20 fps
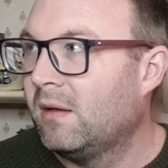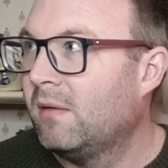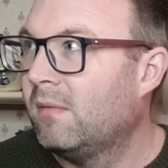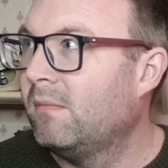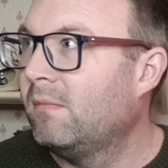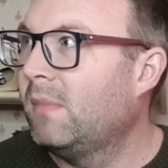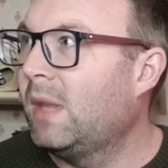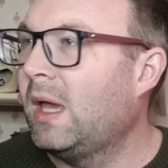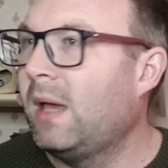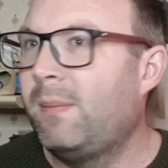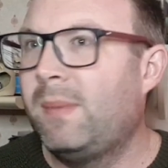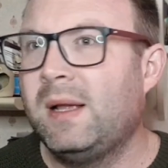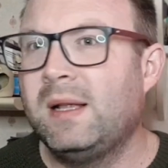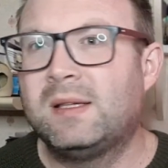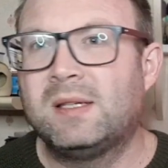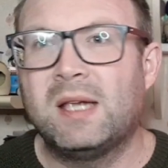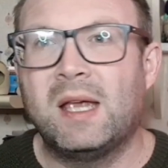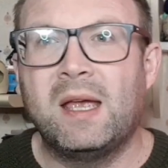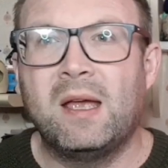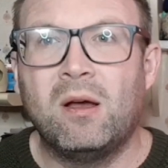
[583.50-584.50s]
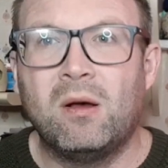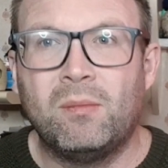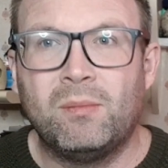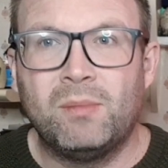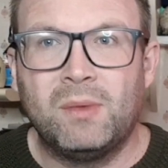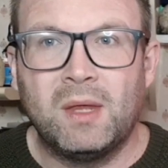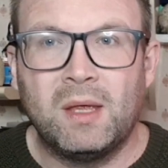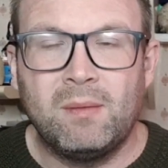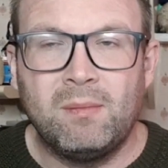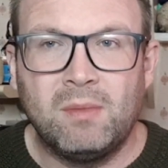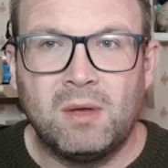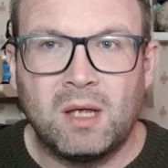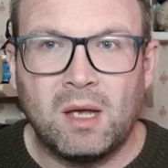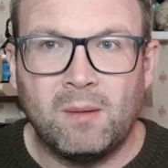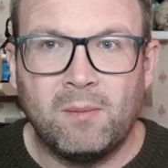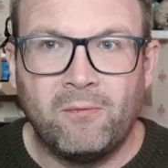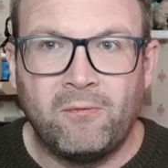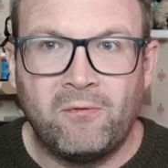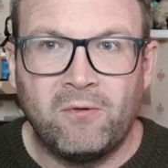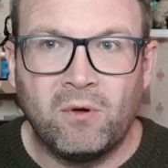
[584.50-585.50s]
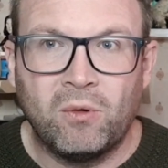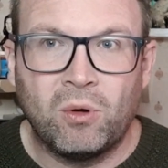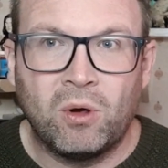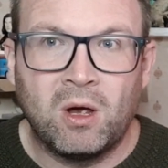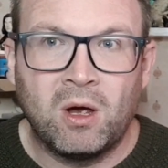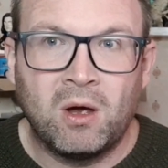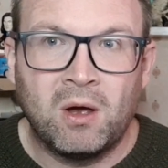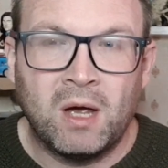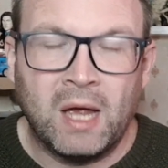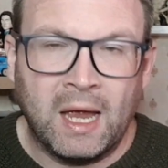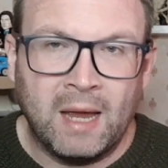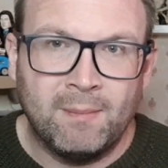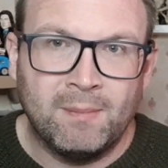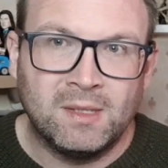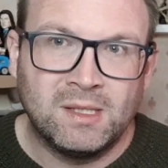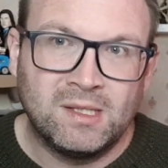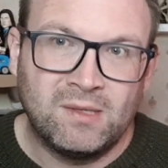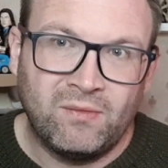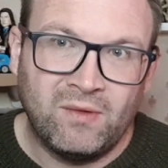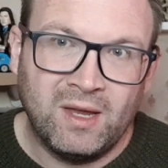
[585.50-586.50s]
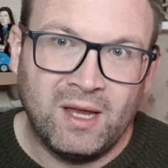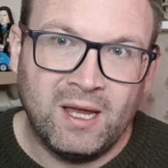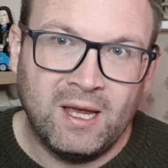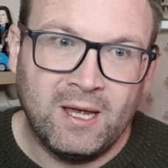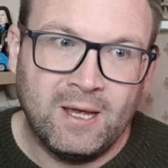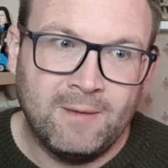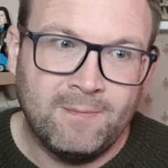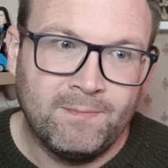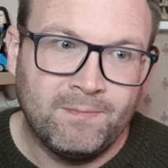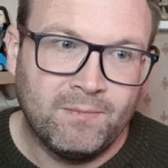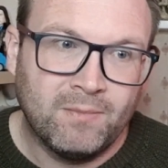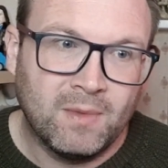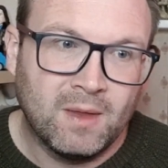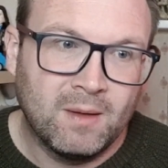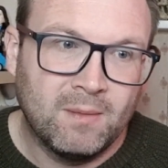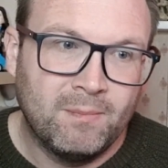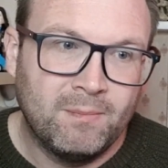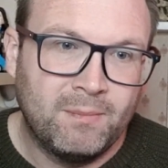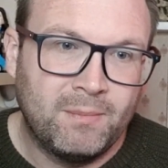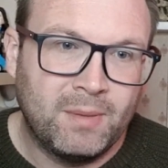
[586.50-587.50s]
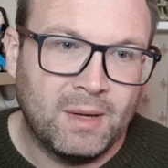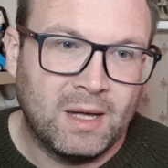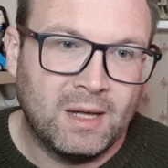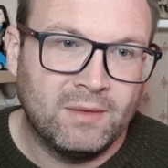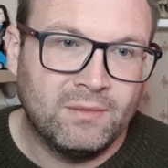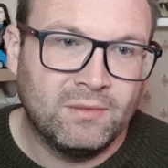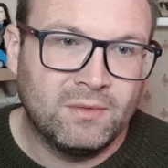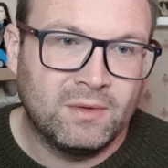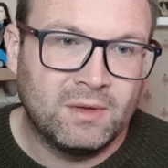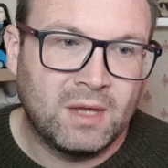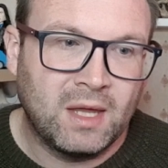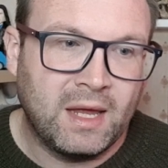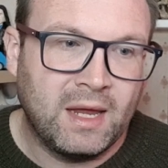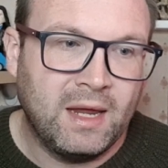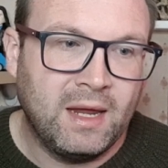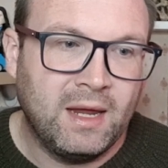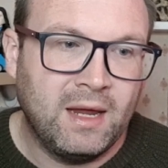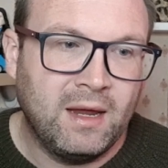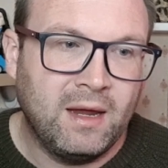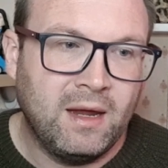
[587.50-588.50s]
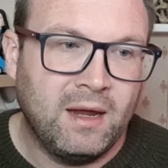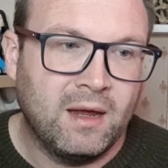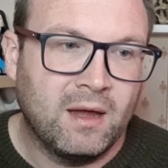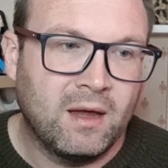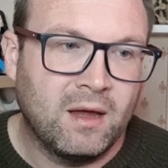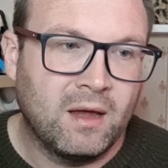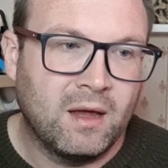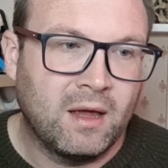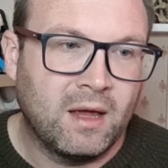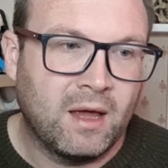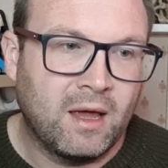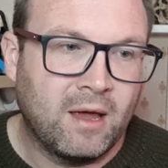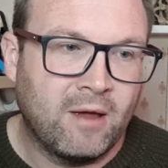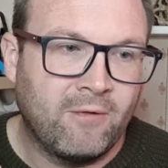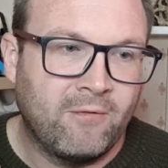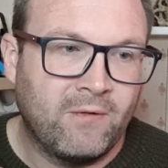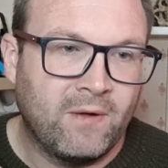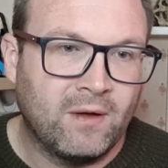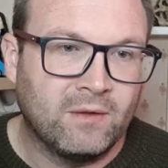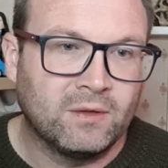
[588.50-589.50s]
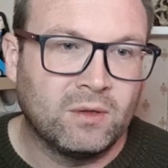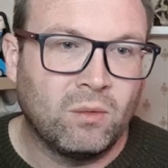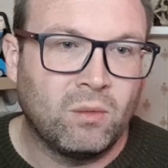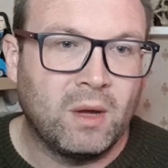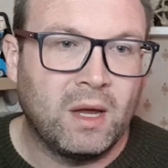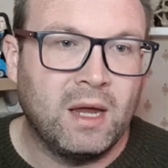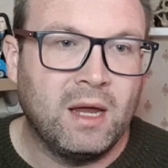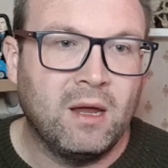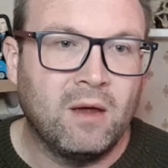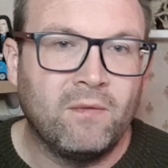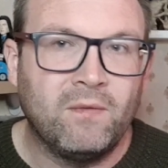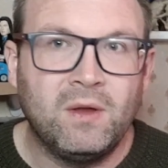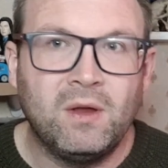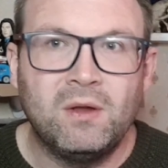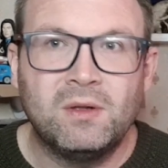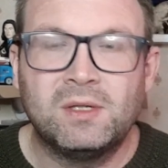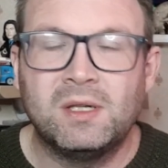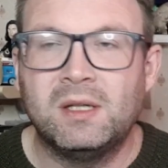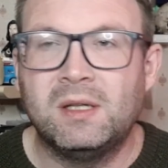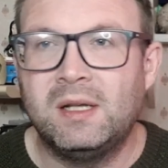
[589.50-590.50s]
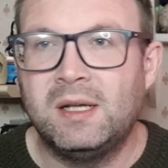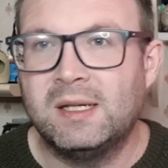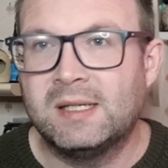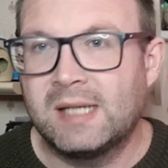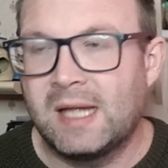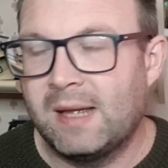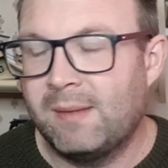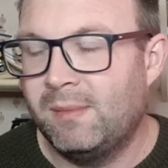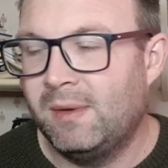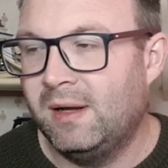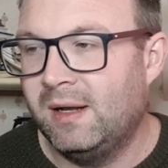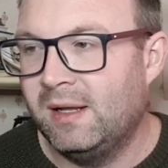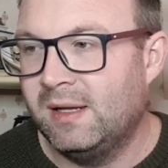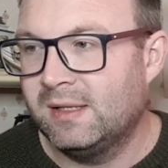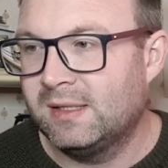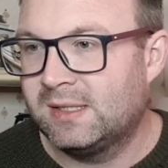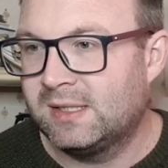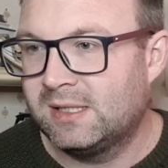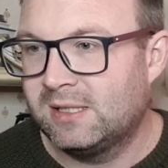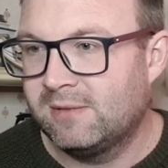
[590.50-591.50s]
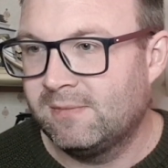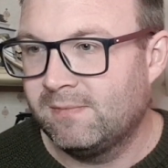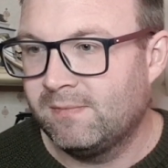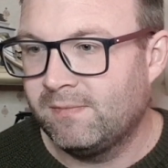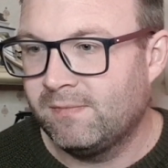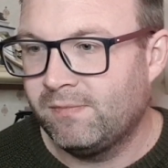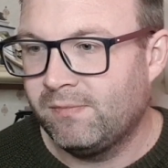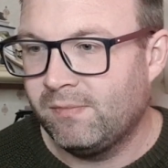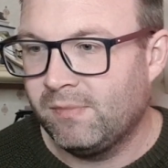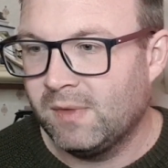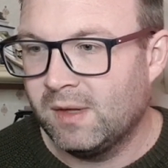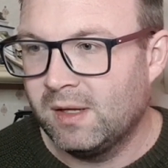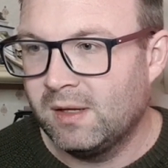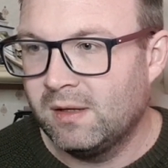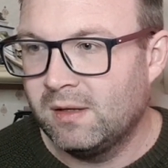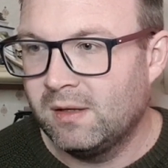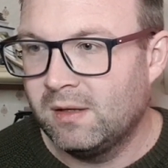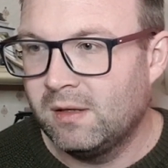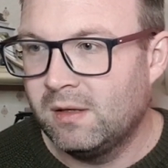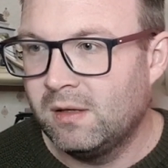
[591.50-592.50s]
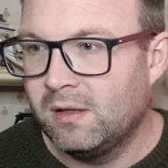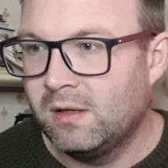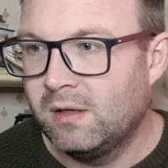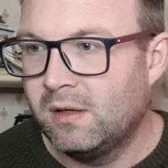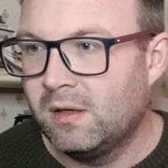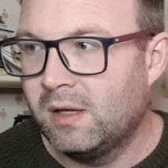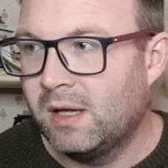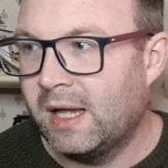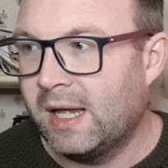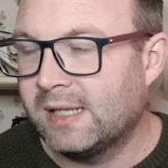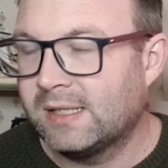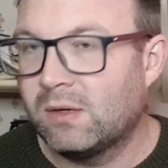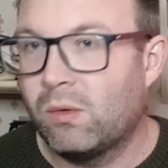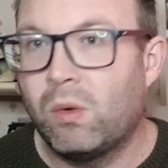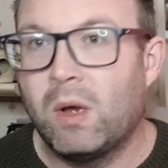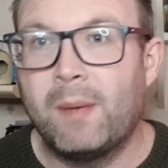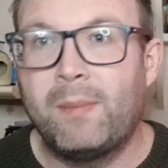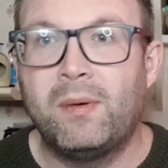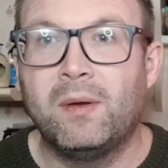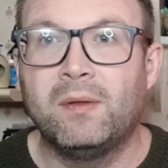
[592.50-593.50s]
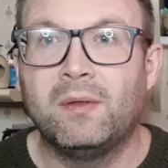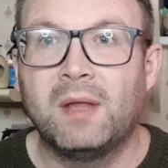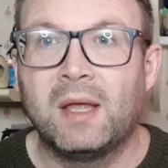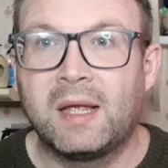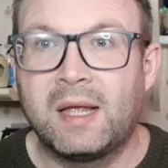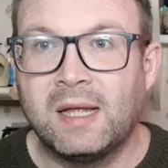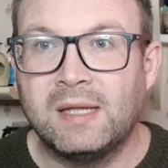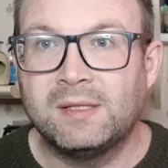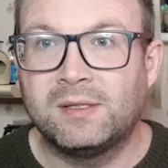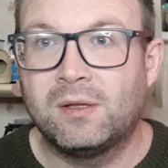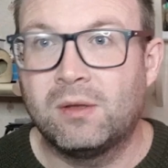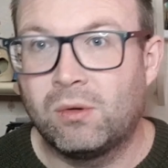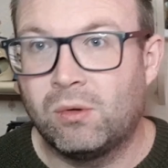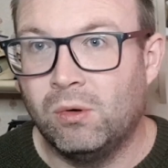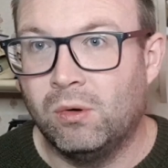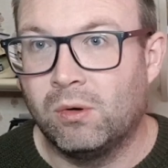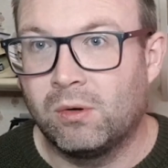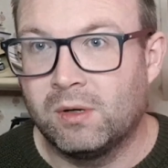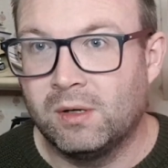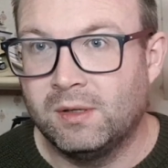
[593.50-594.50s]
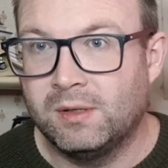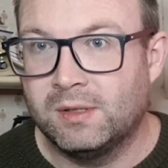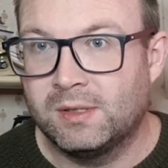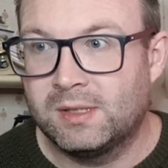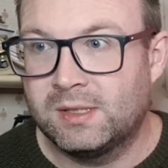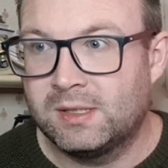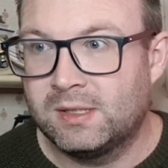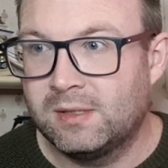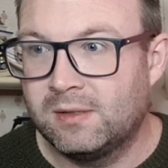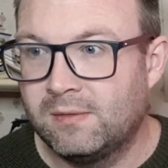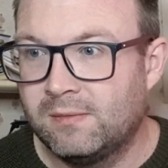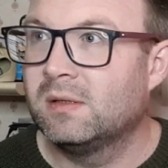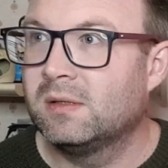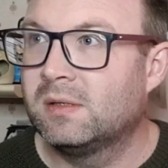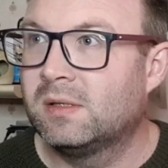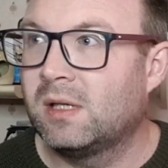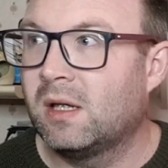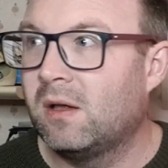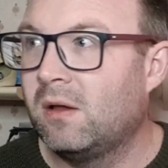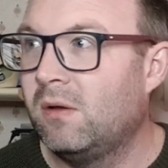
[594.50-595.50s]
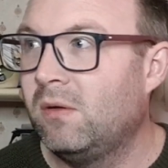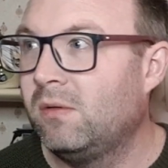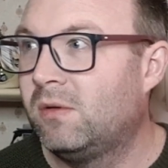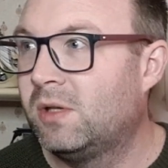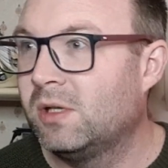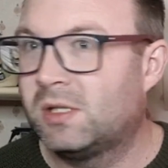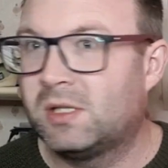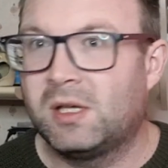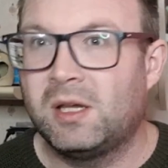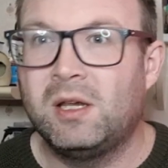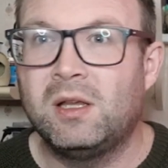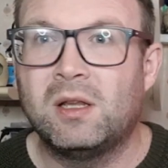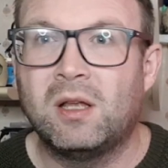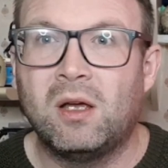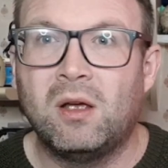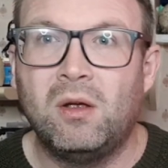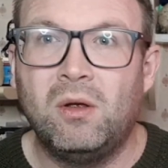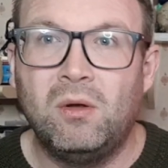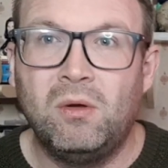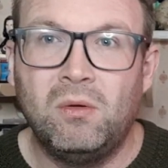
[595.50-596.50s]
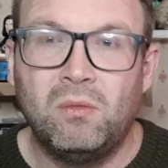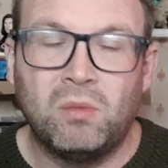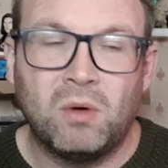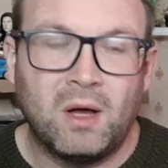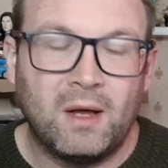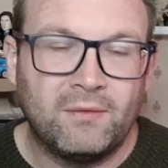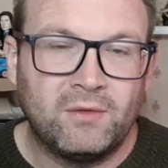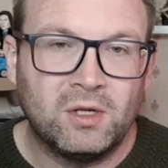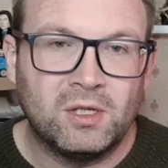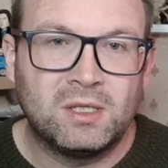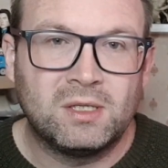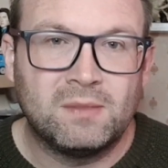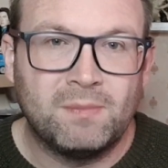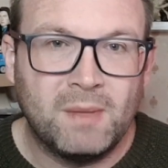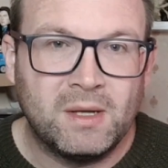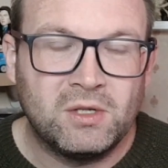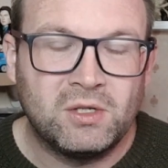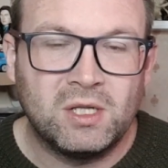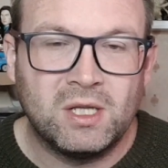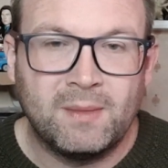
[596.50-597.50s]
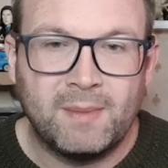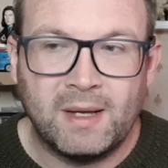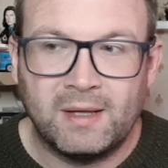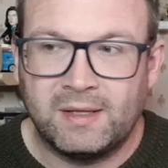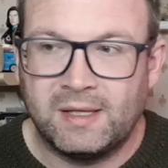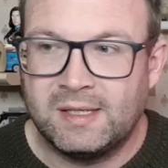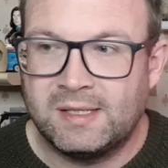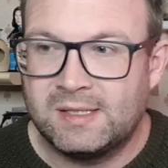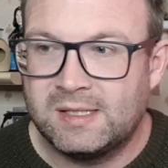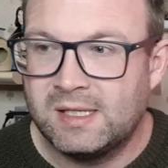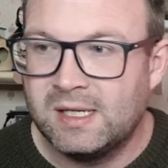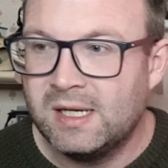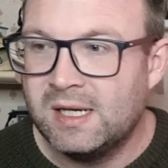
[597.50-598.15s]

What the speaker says: maybe to help them come through our atmosphere, but they have found a way of using these amulets as a weapon against the Gorgons. So just so you know what I've just mentioned about this